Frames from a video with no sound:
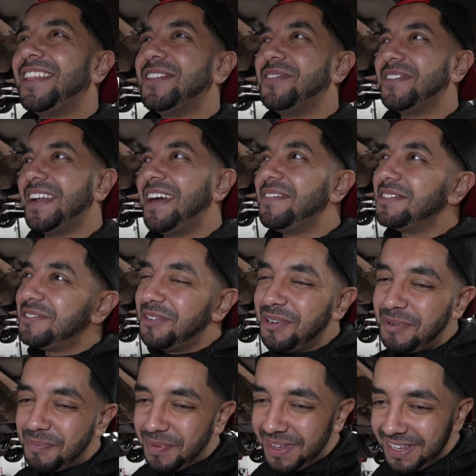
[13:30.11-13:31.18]
thought we were gonna have this
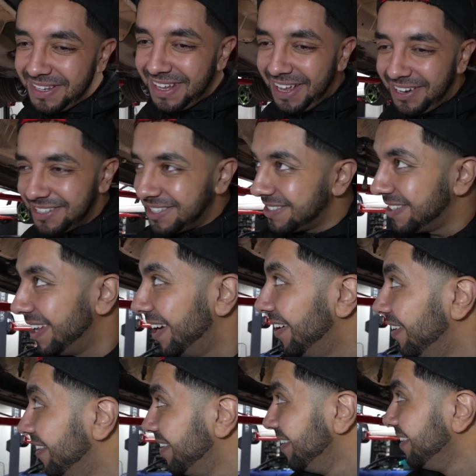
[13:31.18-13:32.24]
oil pan down just
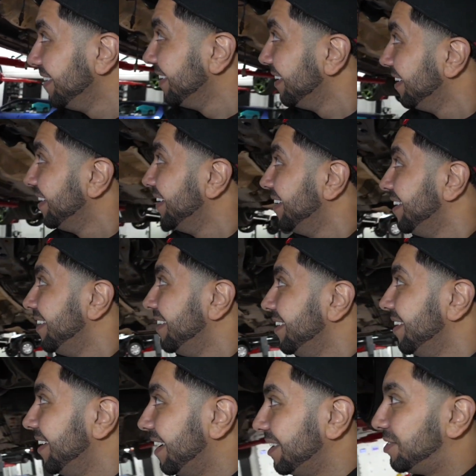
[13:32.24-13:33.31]
now.
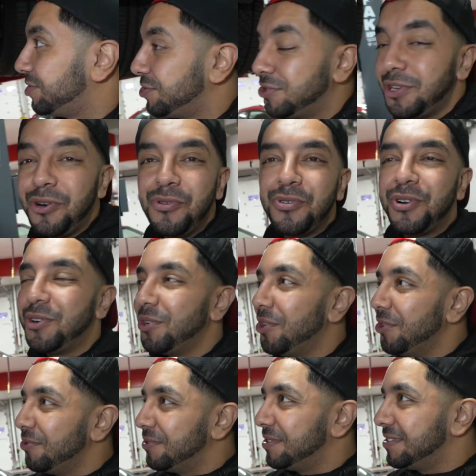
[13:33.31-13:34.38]
It's so
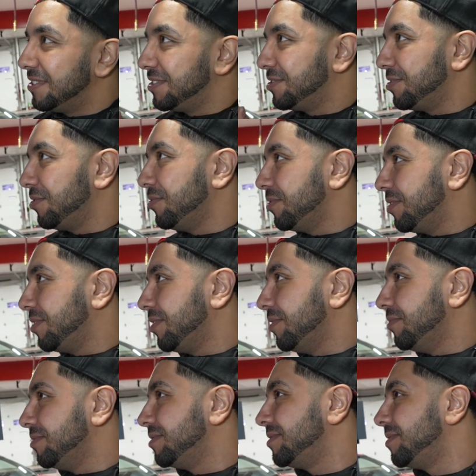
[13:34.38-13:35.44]
close, so
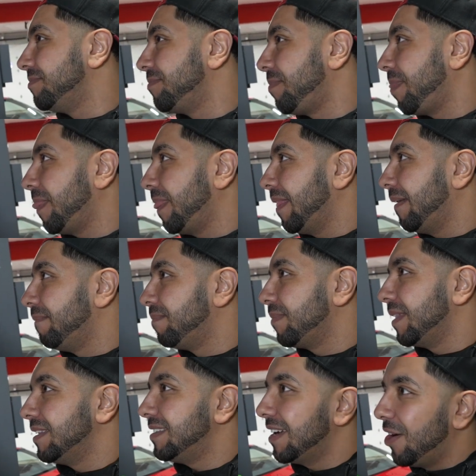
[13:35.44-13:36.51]
close.
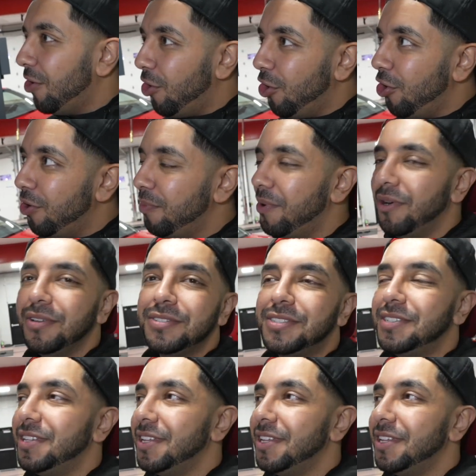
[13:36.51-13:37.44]
It's like almost